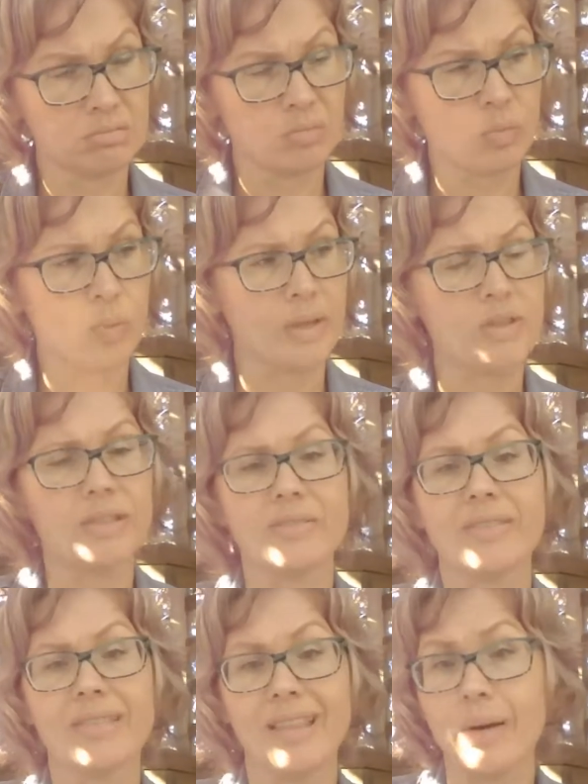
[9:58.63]
Wondered if
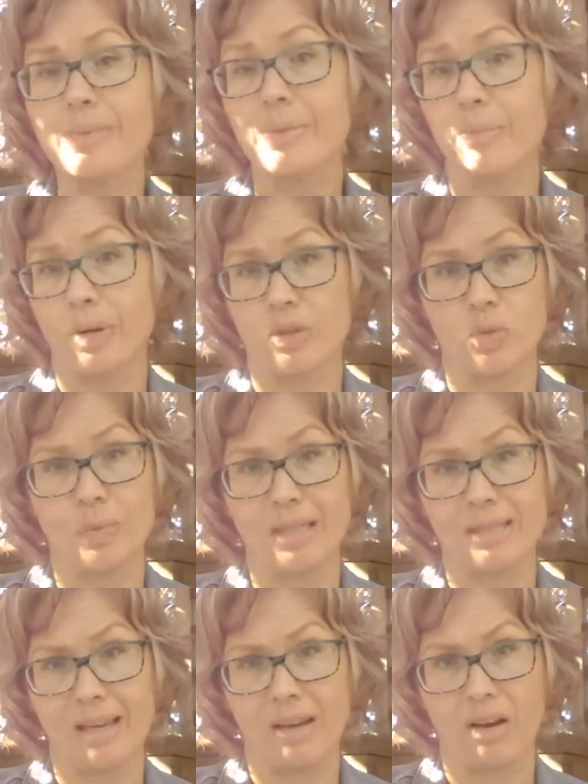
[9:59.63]
that was a pressure we
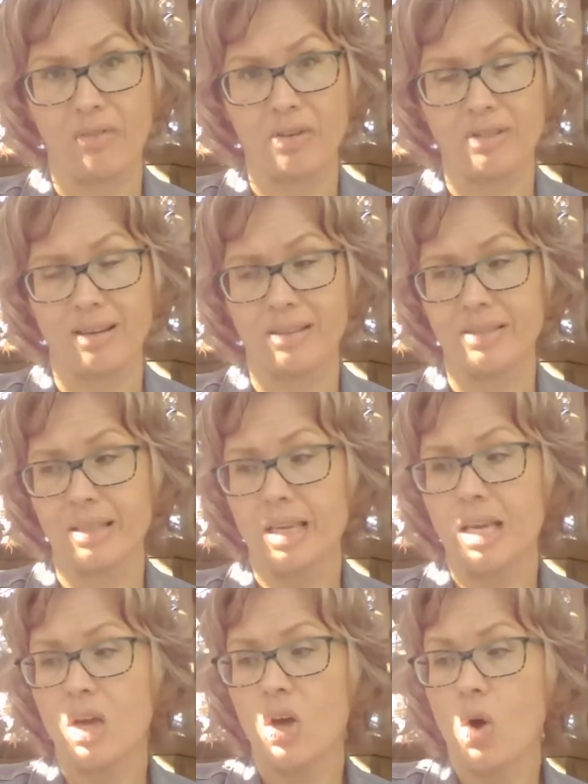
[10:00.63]
could take off ourselves.
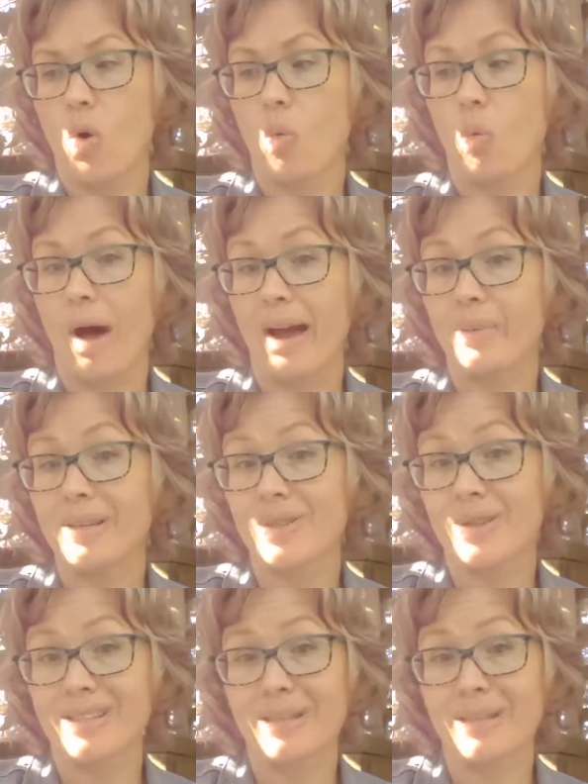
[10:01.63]
Why are we stressing